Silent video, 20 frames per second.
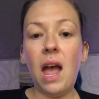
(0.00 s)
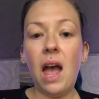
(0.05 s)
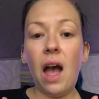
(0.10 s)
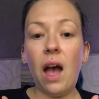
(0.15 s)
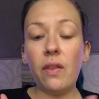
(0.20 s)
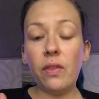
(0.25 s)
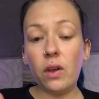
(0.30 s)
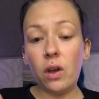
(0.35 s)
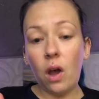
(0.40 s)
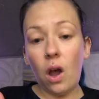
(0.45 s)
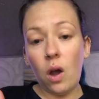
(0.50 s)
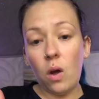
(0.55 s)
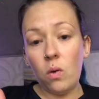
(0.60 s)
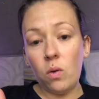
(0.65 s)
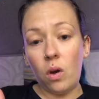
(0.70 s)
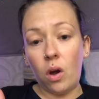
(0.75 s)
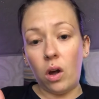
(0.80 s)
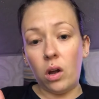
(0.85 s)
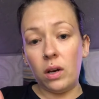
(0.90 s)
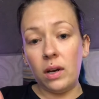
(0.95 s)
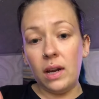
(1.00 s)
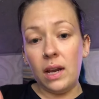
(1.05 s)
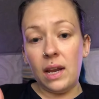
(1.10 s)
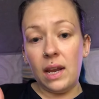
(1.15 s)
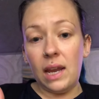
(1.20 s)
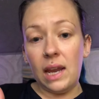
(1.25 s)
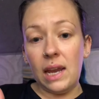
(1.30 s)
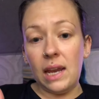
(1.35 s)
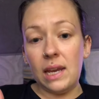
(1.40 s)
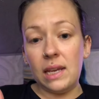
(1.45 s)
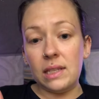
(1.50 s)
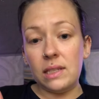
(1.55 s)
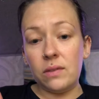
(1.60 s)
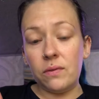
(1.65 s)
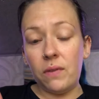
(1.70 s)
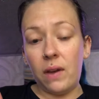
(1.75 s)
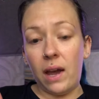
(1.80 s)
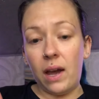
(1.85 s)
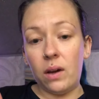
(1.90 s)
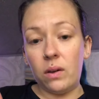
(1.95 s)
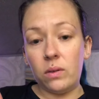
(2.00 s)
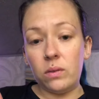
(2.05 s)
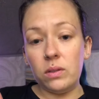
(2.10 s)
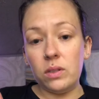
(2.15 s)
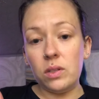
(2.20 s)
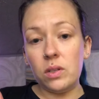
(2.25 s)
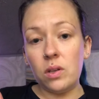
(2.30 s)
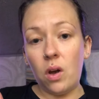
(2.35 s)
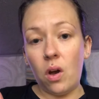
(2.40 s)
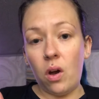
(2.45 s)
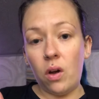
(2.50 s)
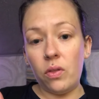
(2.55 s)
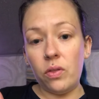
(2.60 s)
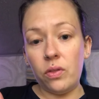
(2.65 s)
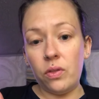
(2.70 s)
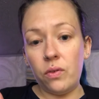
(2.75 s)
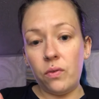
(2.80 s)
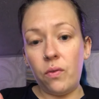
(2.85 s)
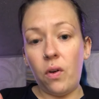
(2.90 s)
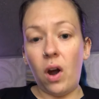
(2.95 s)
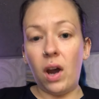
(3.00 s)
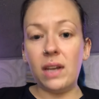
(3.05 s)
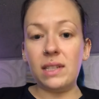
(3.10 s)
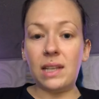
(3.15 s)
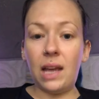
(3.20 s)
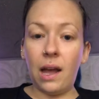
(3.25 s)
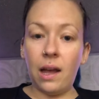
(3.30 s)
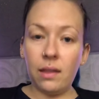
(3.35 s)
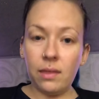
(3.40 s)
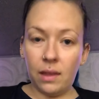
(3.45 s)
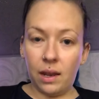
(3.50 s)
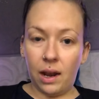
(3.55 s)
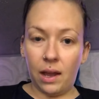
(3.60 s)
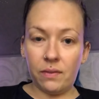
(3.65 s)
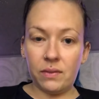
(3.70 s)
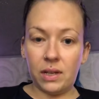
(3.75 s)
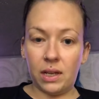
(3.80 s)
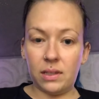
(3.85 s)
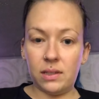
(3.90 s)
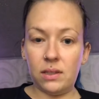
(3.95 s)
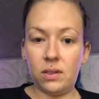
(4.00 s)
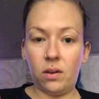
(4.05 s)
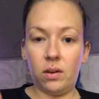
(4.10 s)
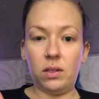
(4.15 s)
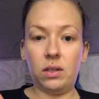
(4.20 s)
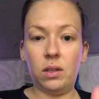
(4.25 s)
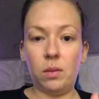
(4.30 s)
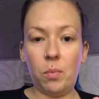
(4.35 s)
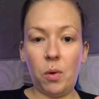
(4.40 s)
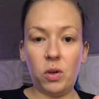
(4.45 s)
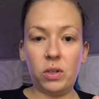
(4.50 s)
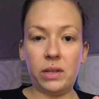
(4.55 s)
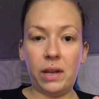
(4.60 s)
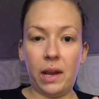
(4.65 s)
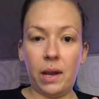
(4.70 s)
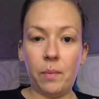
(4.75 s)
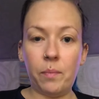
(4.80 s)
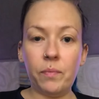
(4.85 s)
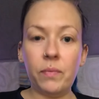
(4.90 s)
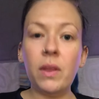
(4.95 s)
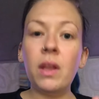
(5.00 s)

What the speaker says: And the colon is found on the right and the left hand side of the body.